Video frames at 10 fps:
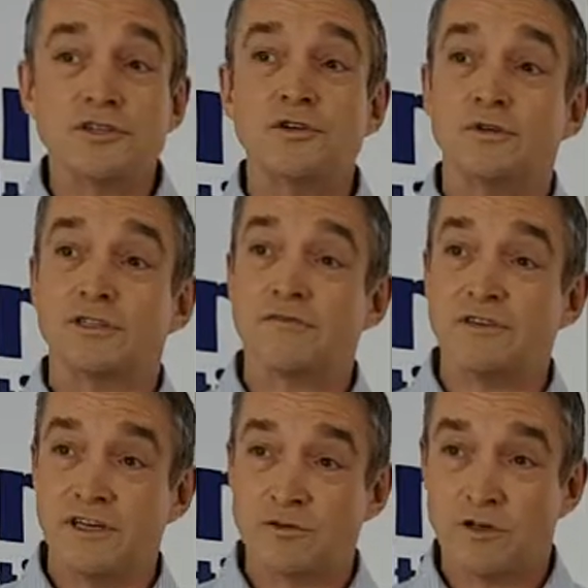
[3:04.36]
all sorts
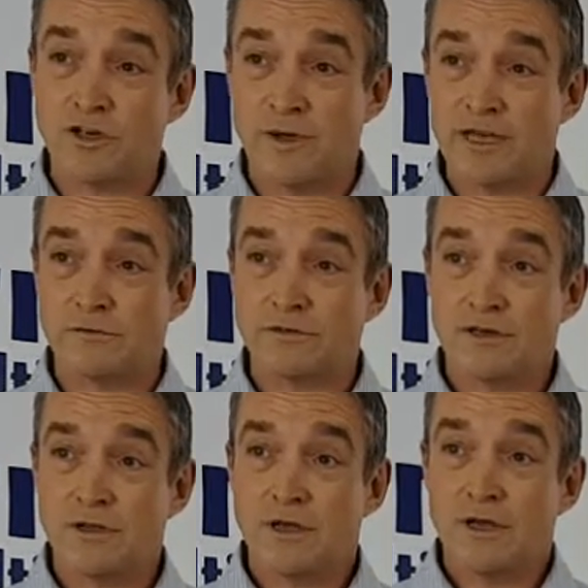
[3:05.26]
of things will come
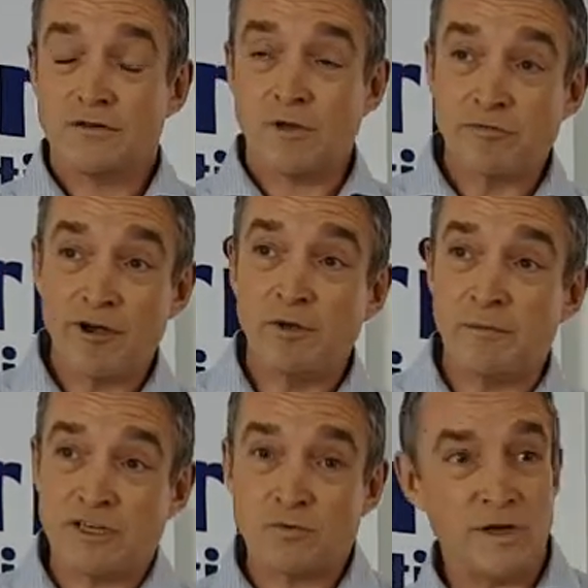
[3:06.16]
out. The
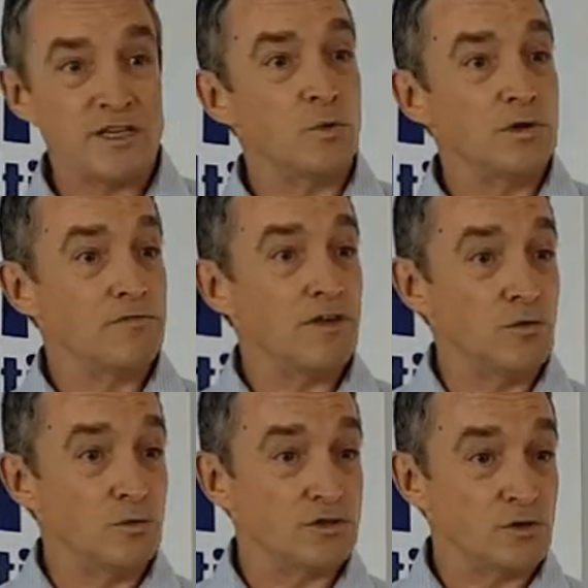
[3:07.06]
problem is, which one of
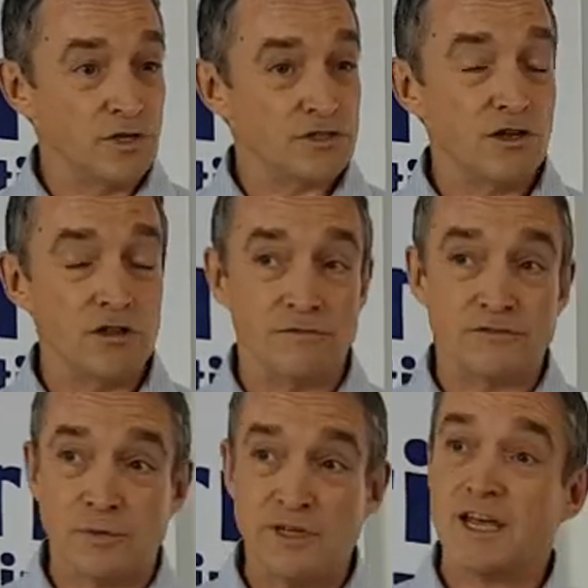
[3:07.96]
those do we
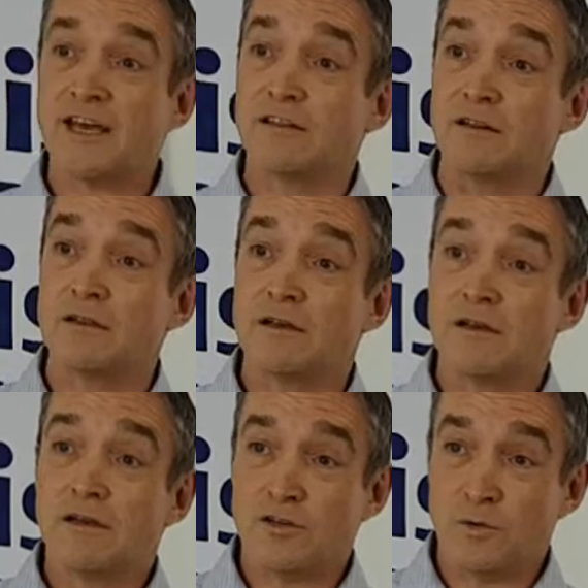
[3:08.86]
solve, do we tackle,
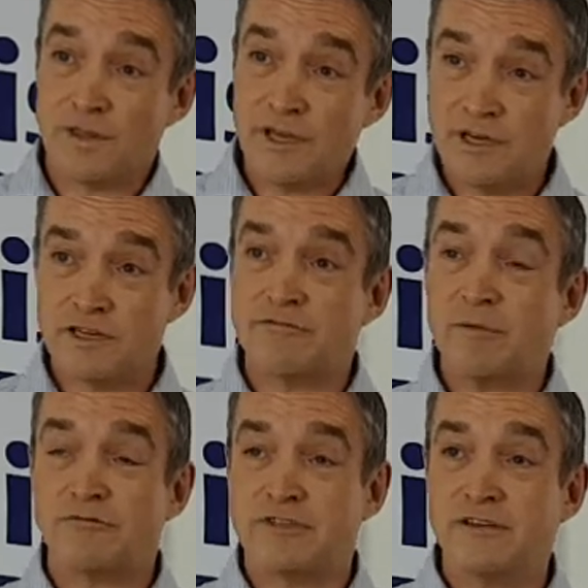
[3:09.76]
do we think is
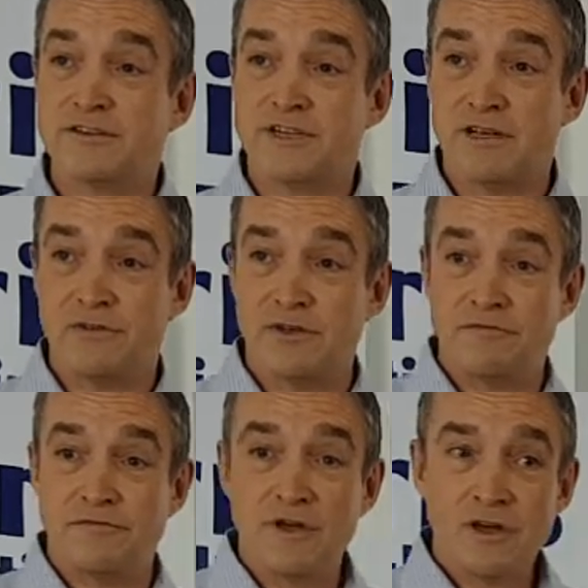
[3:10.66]
representative
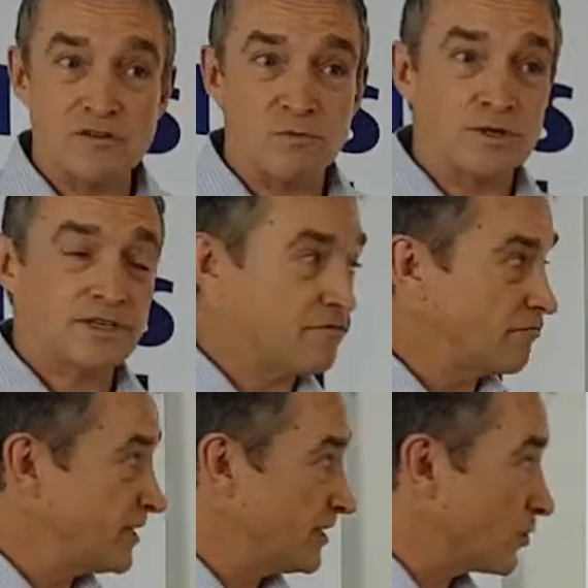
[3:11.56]
of
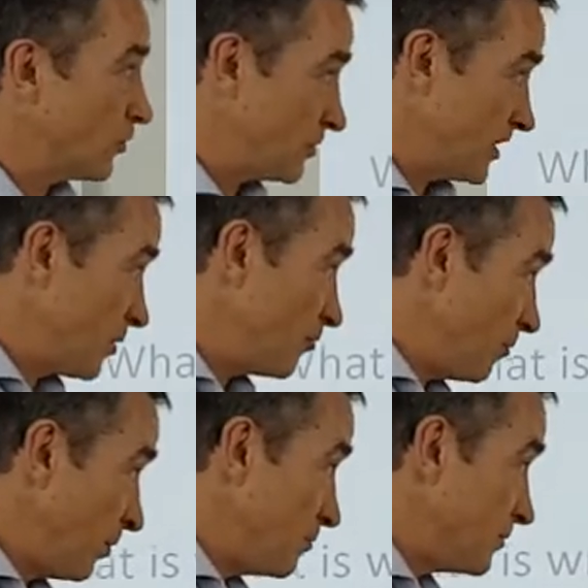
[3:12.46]
whatever it is causing the
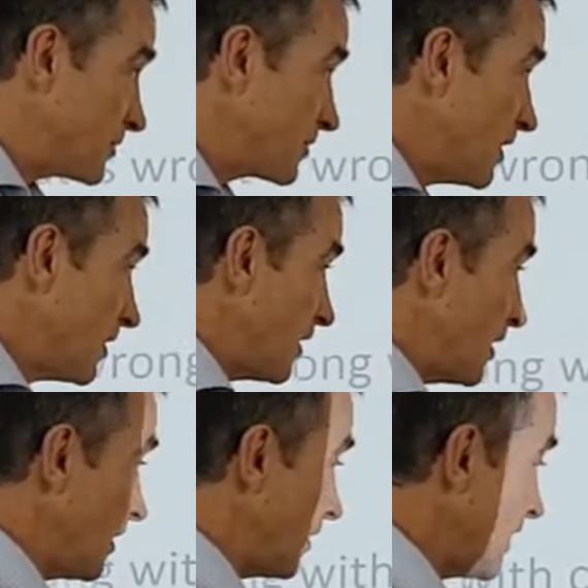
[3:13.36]
problems?
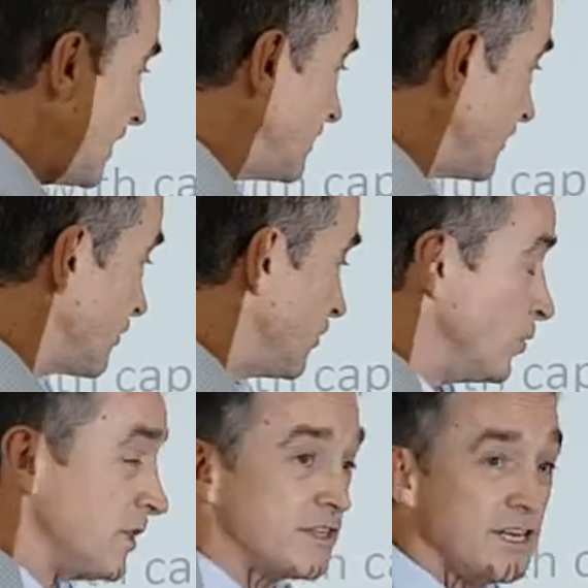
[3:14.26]
Is it to
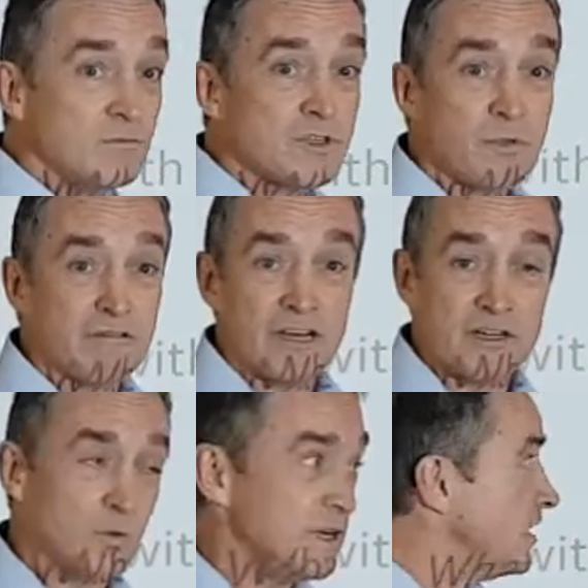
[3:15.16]
do with team
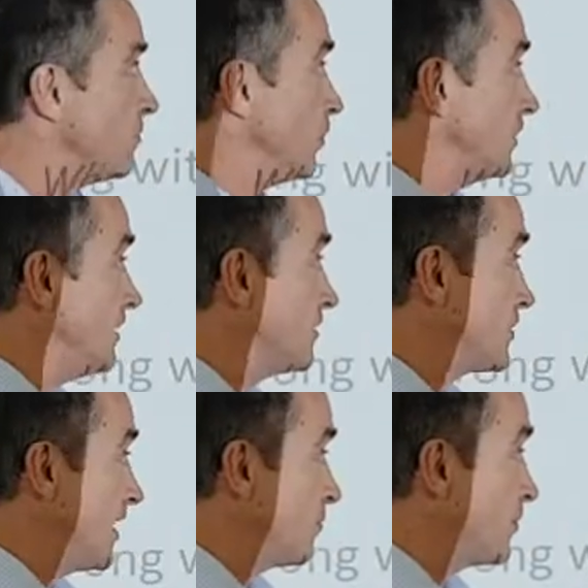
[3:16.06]
spirit? Do we need more
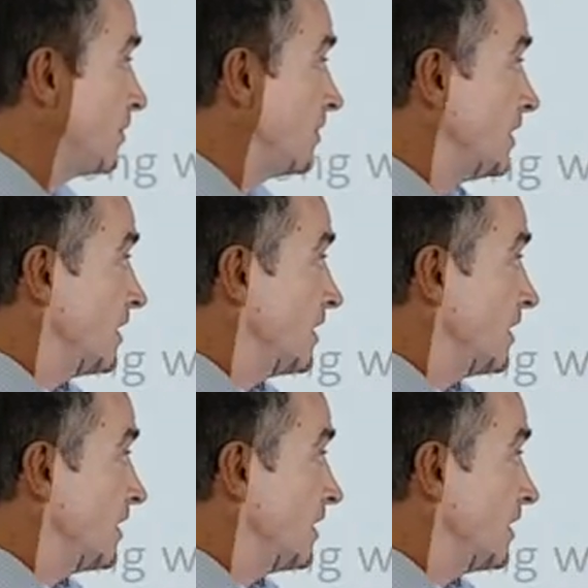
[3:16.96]
leadership?